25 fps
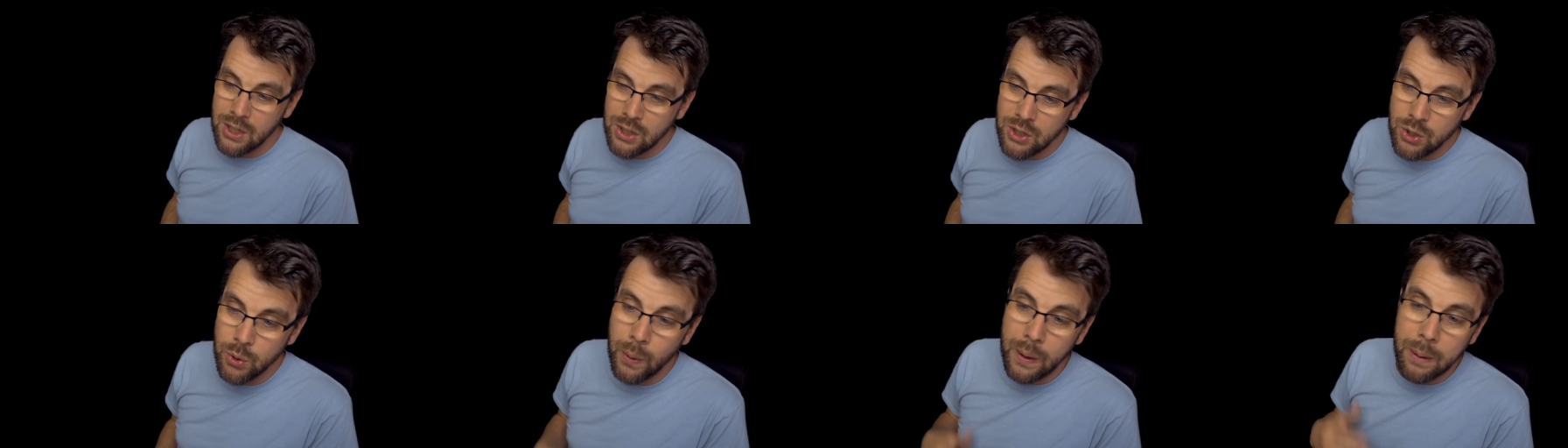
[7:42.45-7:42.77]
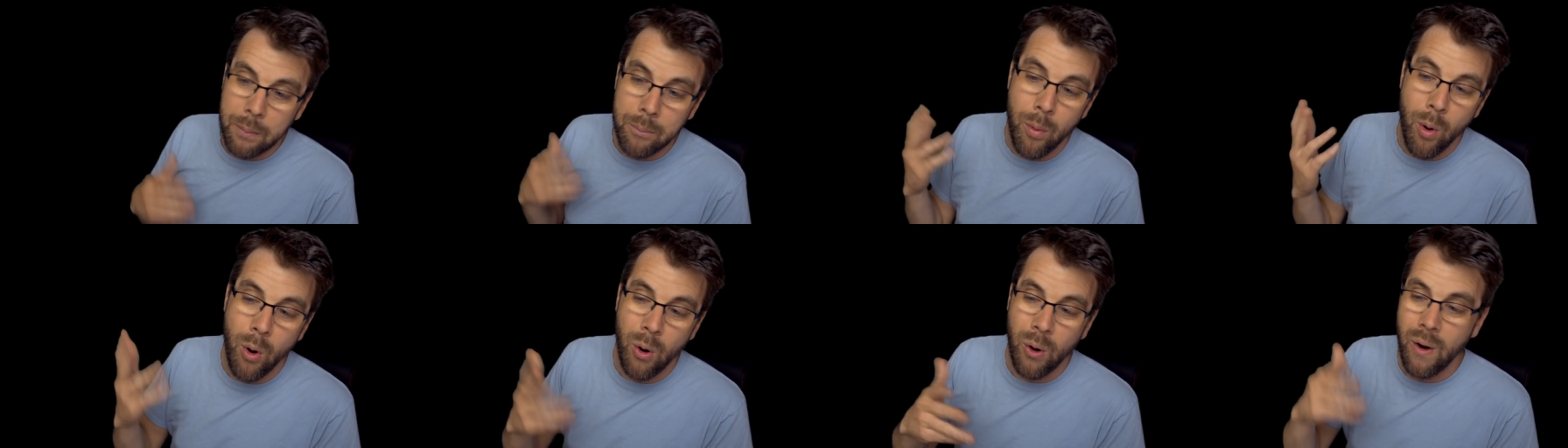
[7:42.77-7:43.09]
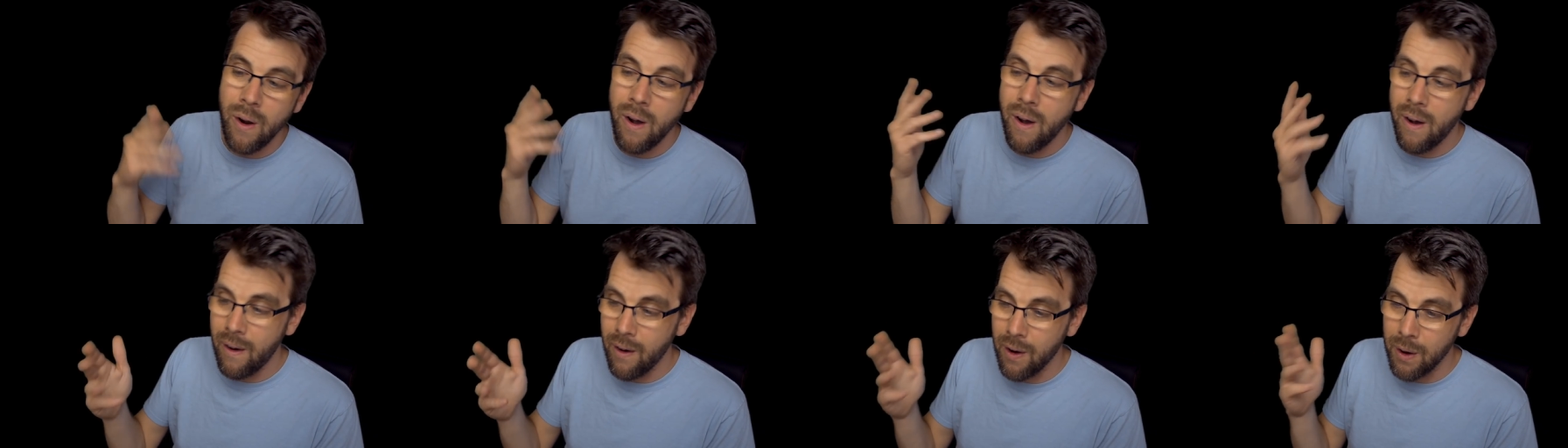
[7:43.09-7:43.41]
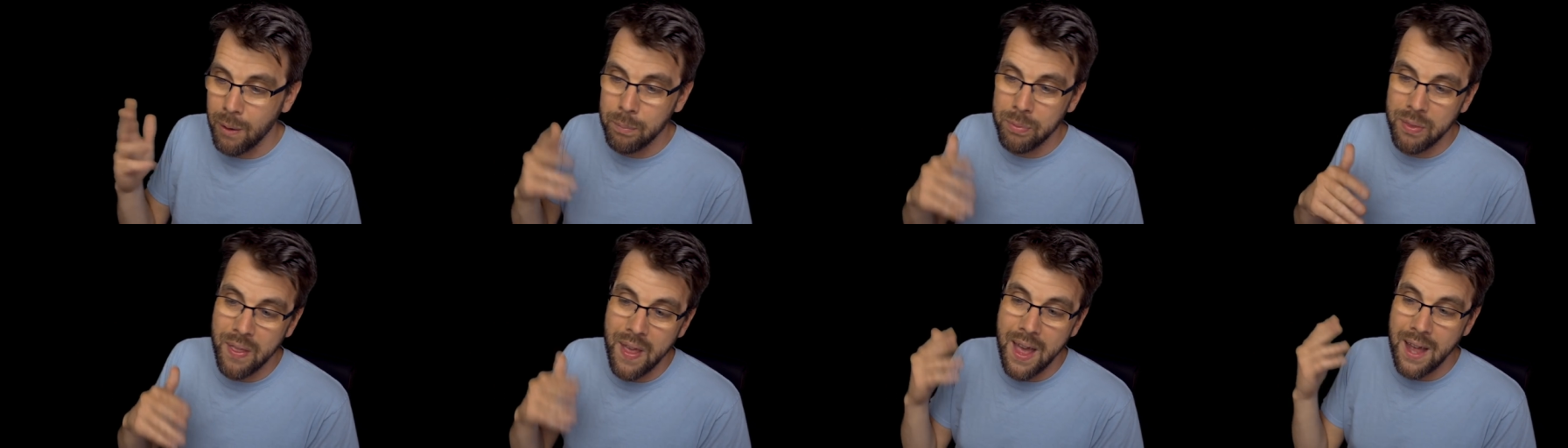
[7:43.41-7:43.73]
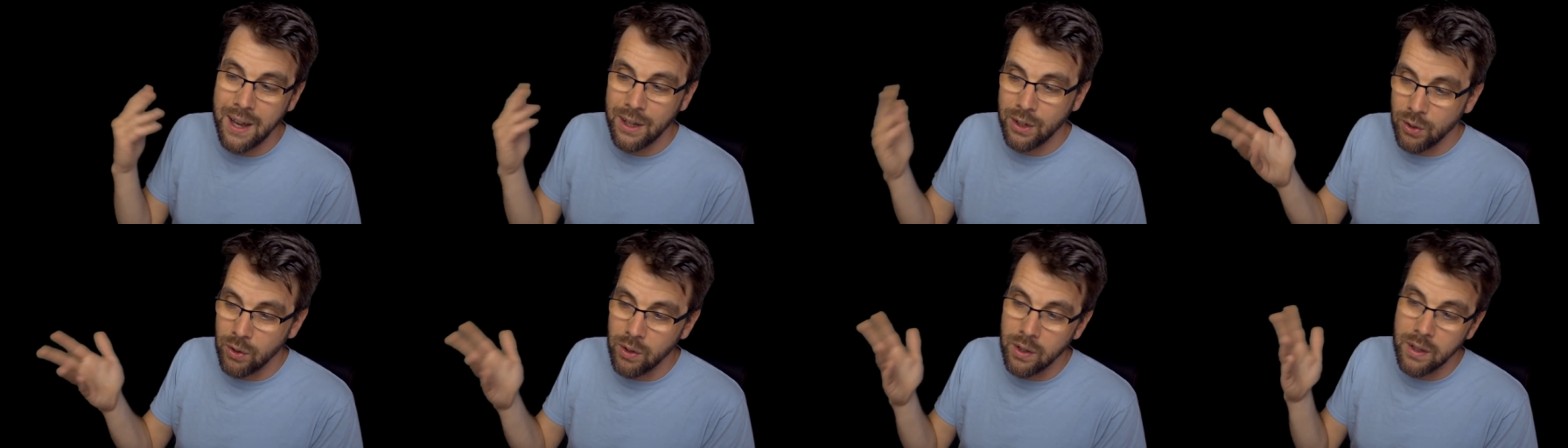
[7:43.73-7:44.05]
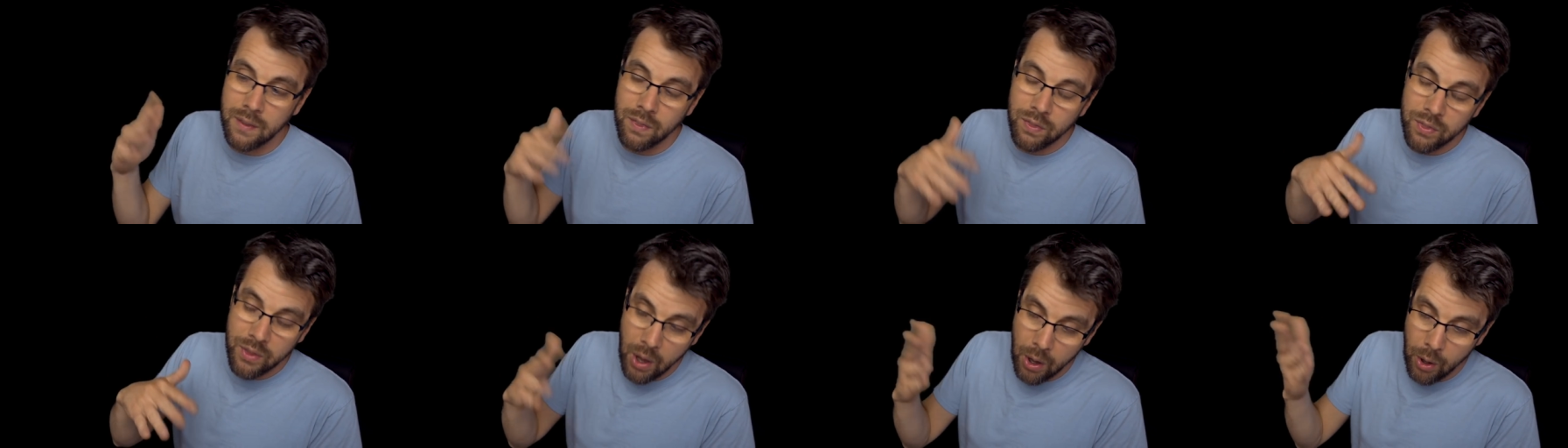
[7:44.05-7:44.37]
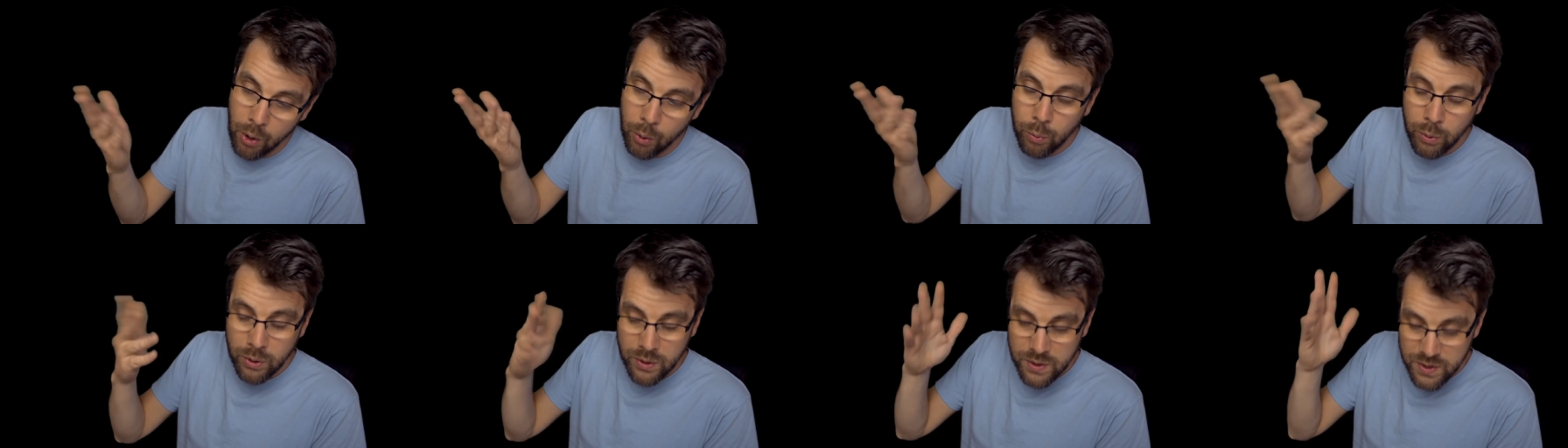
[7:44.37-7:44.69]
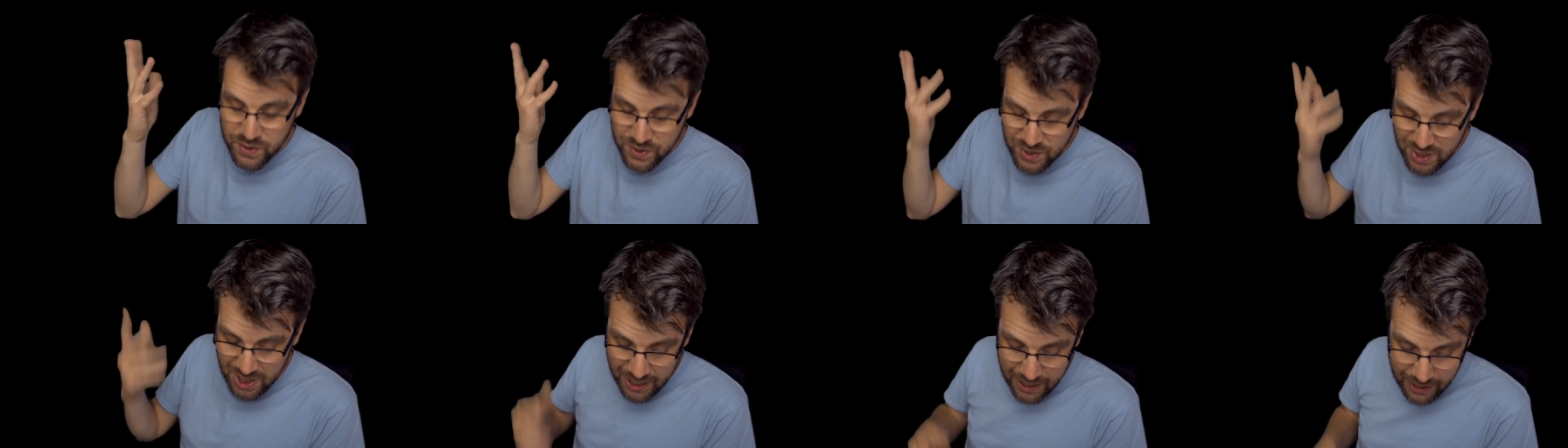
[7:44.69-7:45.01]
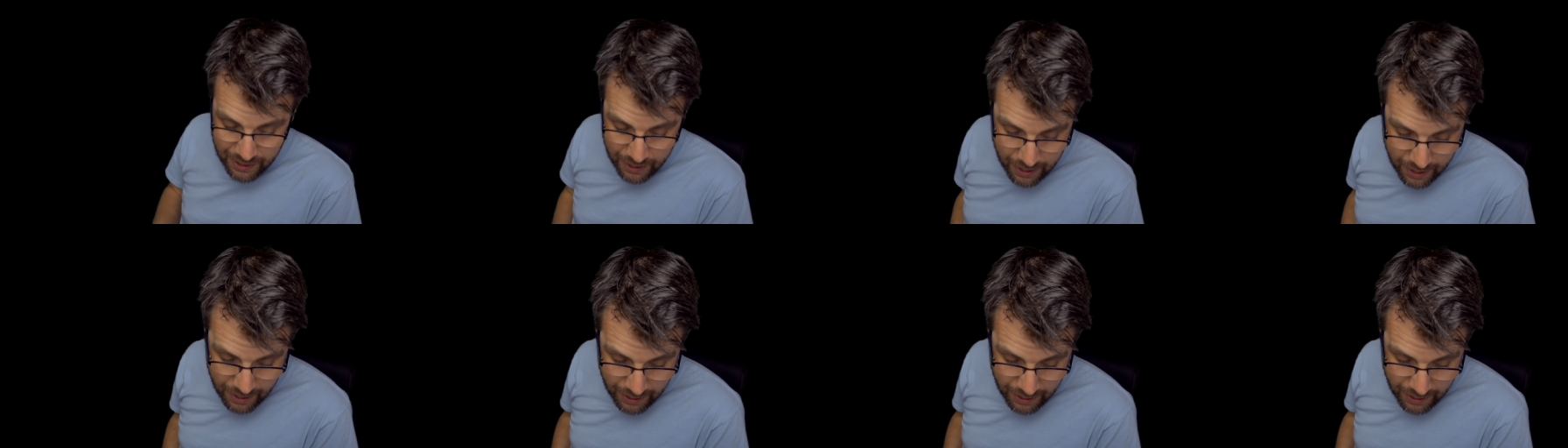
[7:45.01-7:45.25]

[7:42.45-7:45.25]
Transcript: doing more harm than good, though we'll see